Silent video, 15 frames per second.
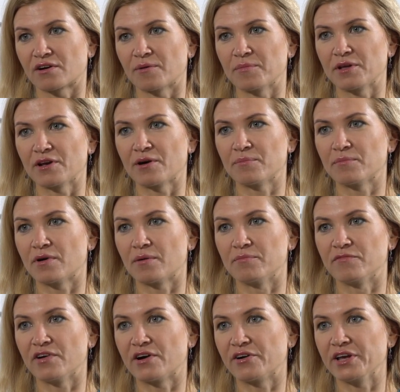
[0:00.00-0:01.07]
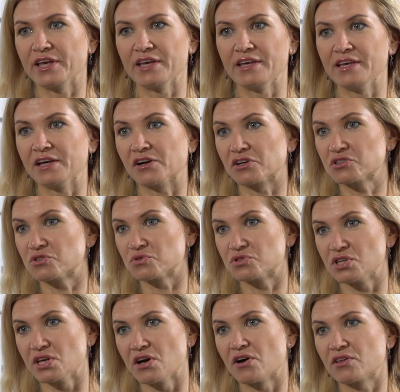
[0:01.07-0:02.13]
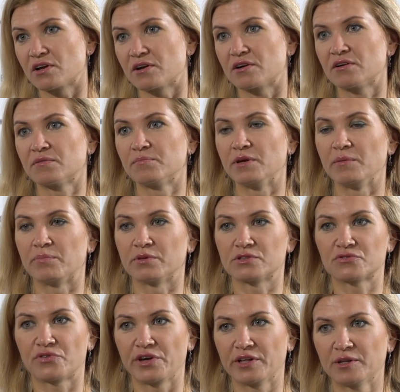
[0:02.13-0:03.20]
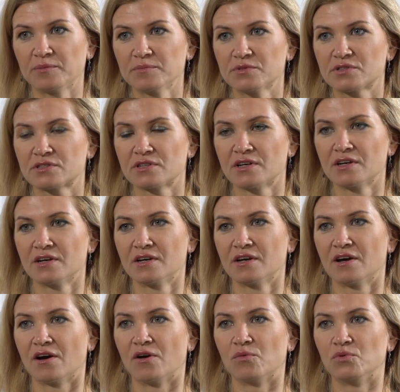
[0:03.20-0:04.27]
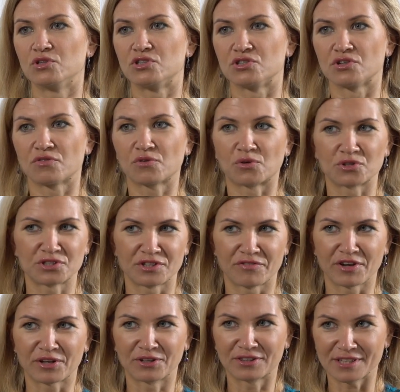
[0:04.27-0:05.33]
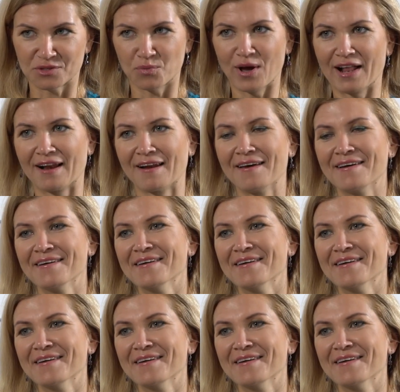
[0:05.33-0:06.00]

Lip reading: I mean, I'm very eager to see other people's films, which is of course difficult as well